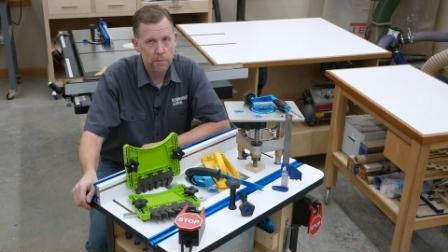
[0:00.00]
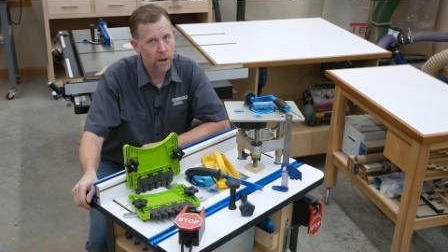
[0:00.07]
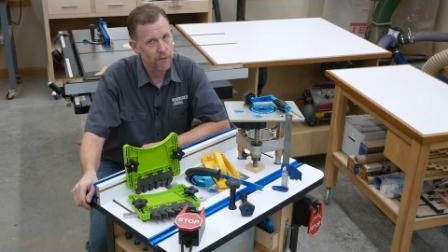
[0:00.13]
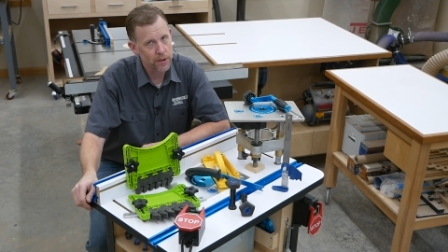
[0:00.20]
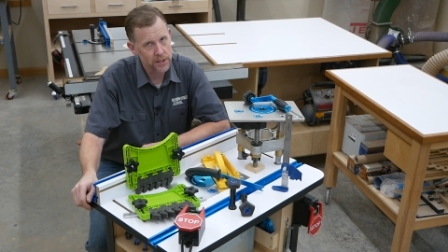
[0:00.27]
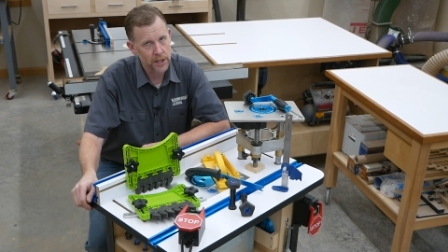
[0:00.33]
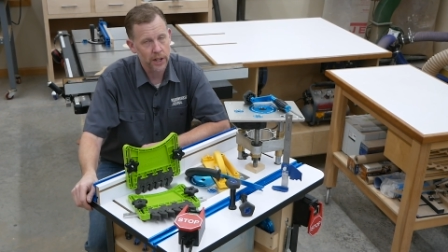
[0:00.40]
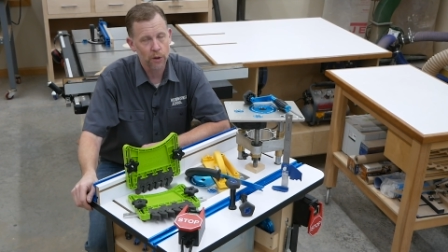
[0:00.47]
by
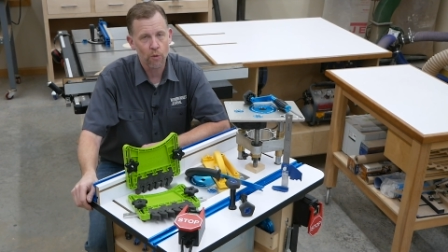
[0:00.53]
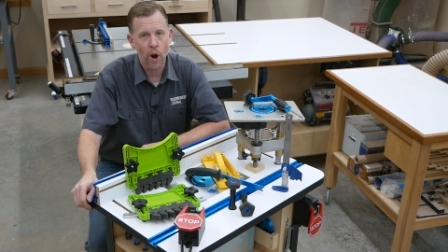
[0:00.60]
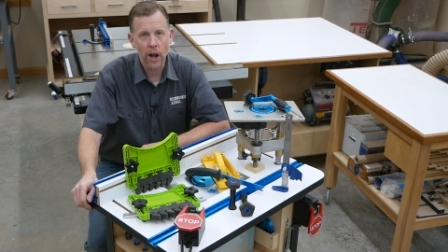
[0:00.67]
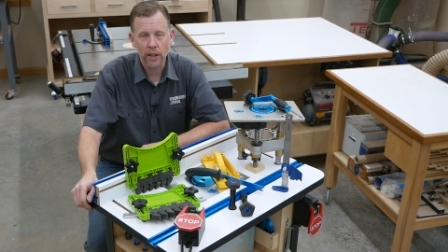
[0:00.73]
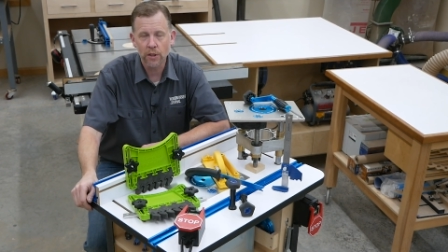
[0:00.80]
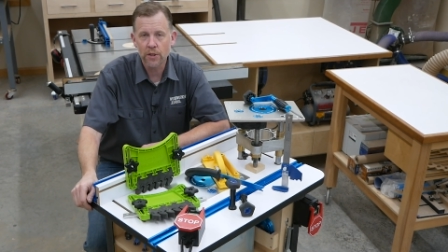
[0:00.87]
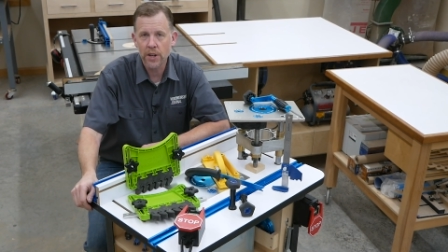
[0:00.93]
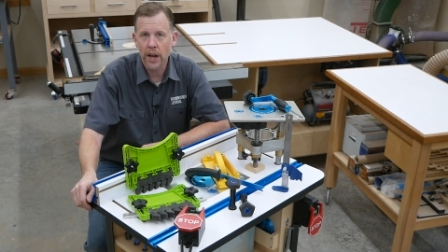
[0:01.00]
visiting
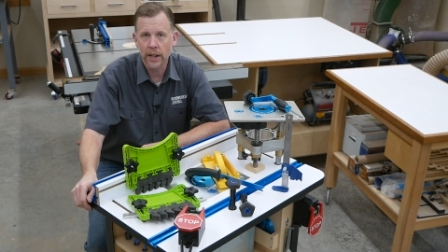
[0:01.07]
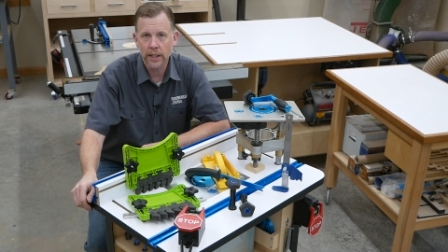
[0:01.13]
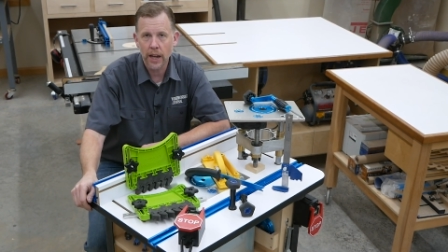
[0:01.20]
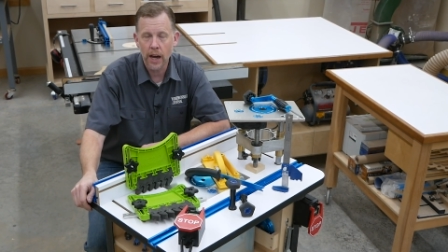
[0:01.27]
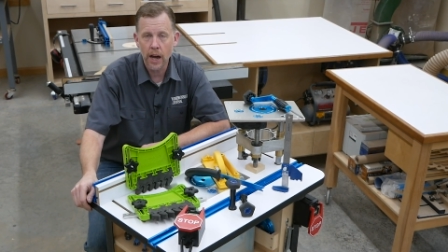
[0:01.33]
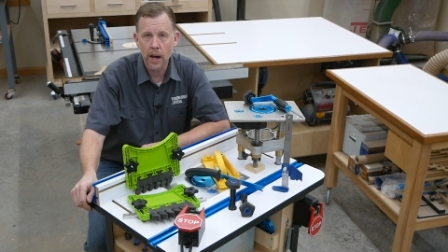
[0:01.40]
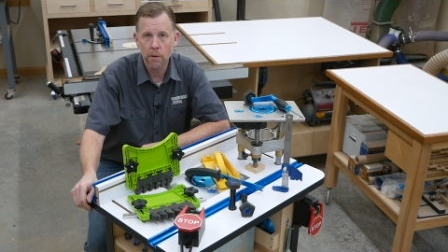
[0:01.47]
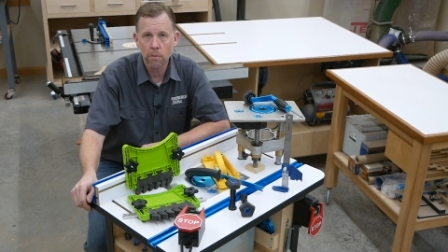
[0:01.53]

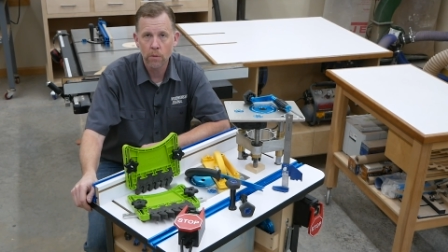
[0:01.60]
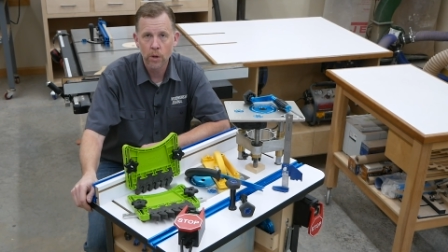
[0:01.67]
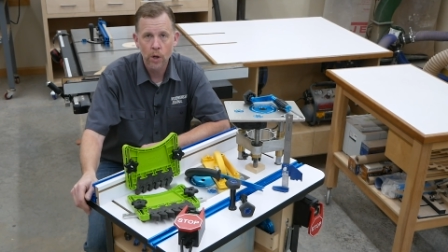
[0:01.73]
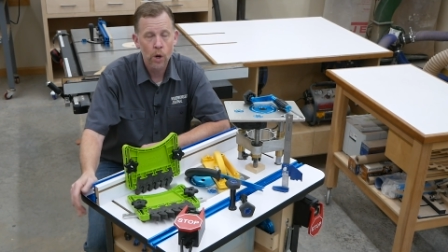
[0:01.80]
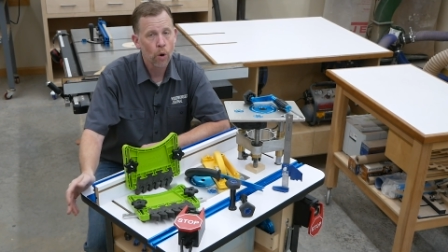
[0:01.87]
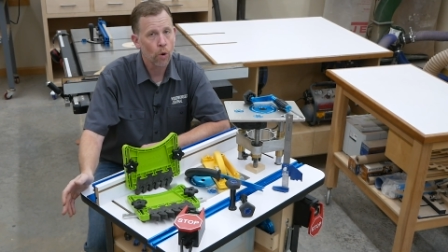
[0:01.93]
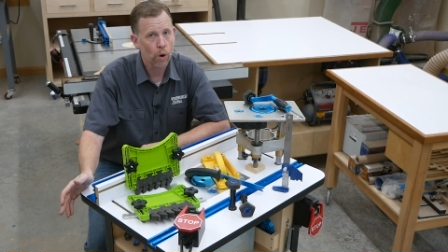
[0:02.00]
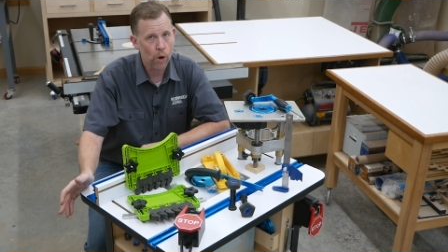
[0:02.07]
rockler.com
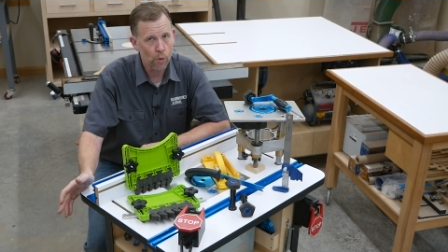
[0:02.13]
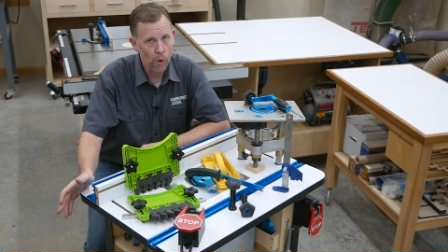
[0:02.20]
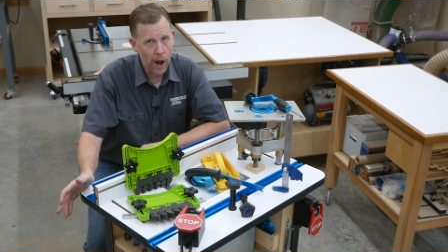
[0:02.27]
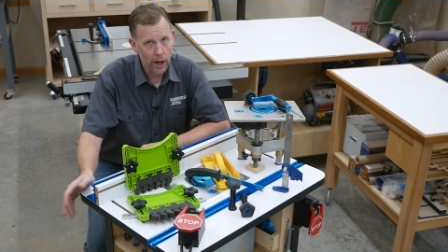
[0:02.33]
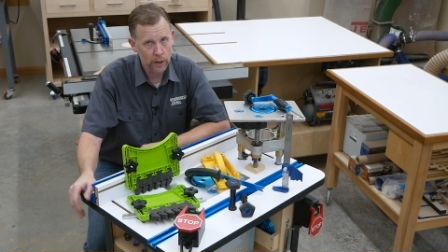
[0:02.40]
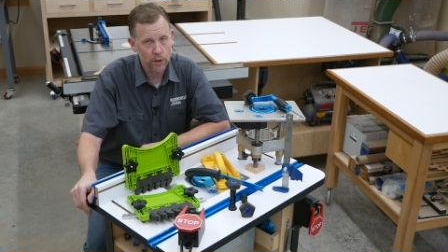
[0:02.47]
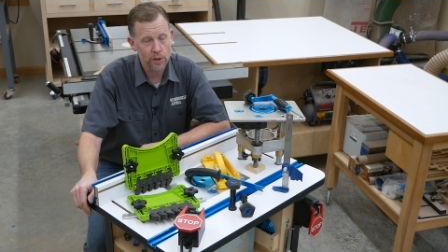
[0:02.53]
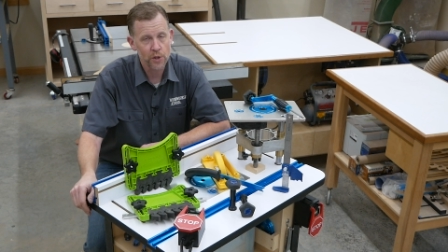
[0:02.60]
or a
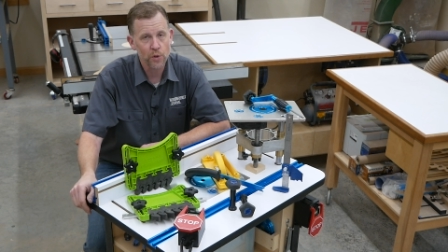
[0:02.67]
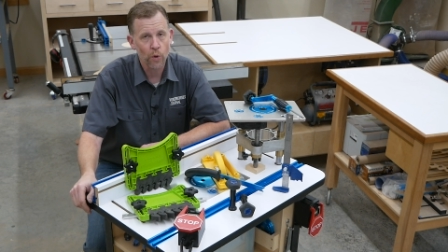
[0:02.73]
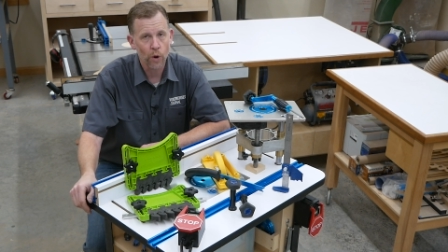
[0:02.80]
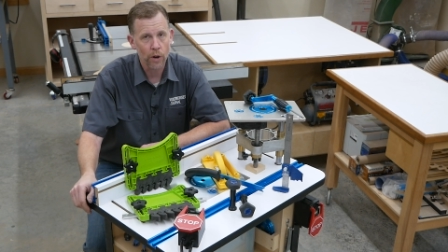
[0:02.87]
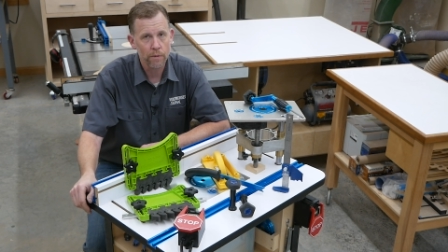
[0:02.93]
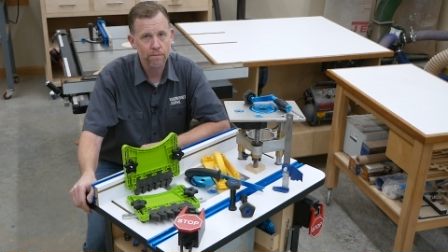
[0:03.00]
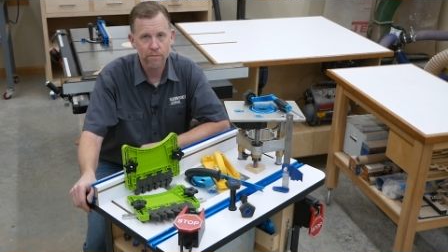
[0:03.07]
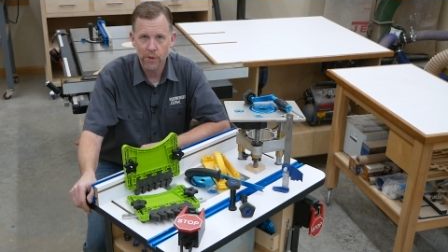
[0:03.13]
Rockler
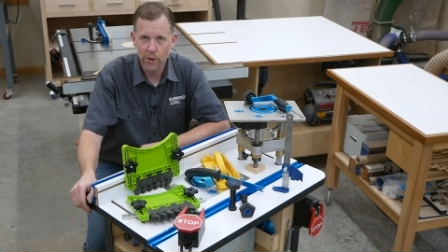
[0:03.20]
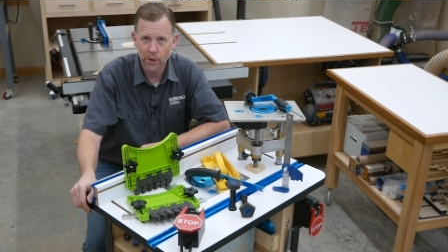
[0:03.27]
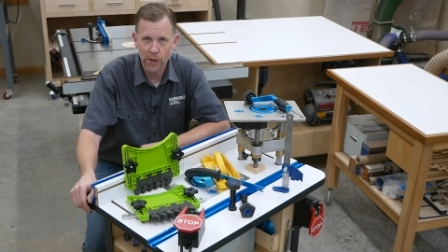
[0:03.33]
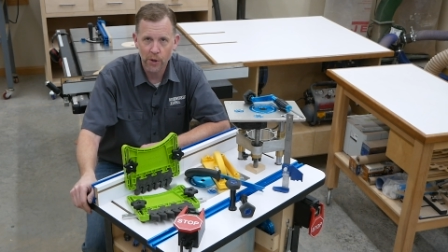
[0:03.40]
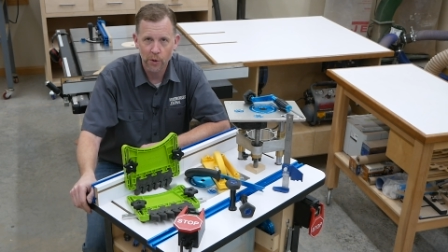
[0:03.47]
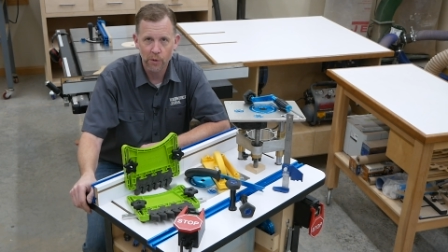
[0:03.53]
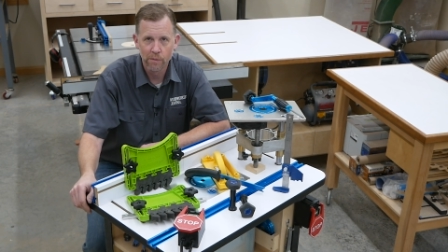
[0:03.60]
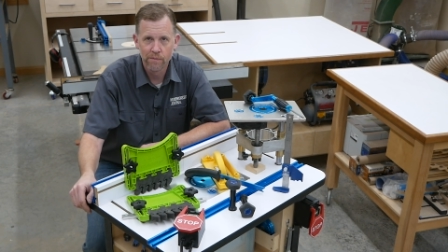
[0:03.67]
store near
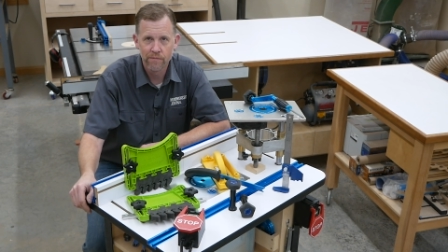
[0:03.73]
you.